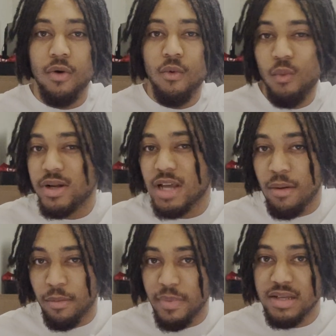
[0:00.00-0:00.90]
what type
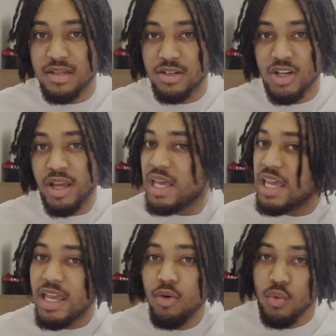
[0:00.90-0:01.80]
of message
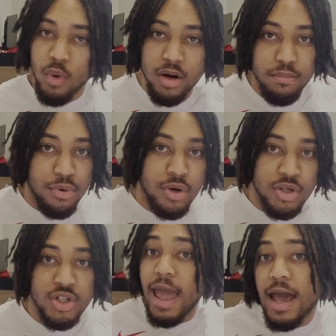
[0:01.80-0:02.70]
he would want to
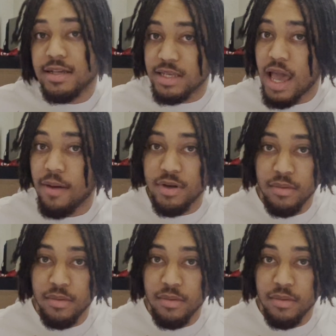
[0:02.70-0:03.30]
push as Captain